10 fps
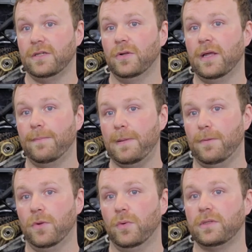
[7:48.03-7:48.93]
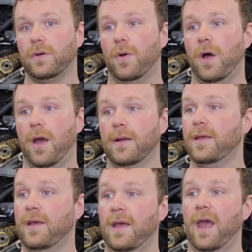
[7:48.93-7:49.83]
You don't let people know what's going on.
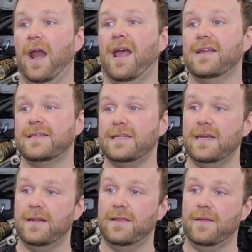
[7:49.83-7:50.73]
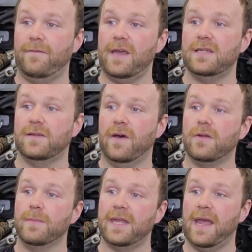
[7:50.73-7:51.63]
And I can see it in the face of
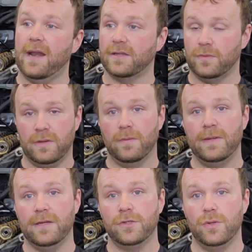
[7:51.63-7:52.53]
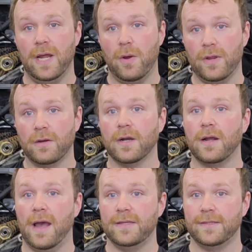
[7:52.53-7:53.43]
other mechanics when they were being chewed out, younger
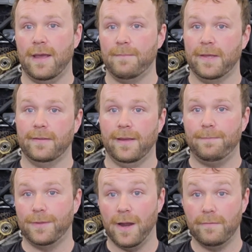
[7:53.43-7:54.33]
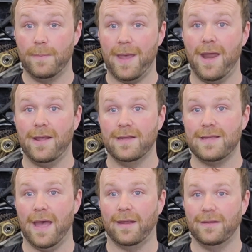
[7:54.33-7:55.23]
guys. I'm like, yep, they're having a panic
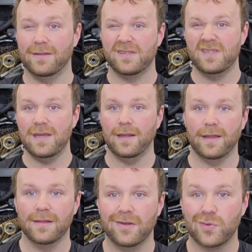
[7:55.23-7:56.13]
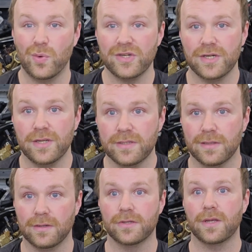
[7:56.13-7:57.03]
attack. You can see it, like little twitches,
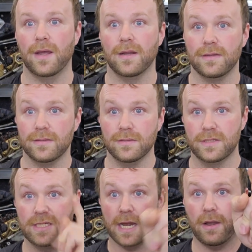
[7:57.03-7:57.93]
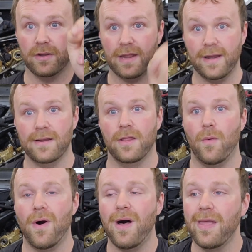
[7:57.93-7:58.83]
and they're just kind of staring dead into the
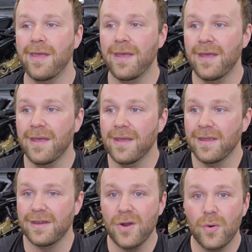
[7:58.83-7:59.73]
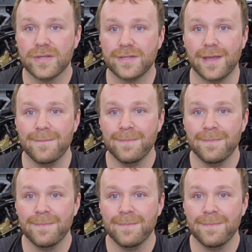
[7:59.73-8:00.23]
wall. You notice it.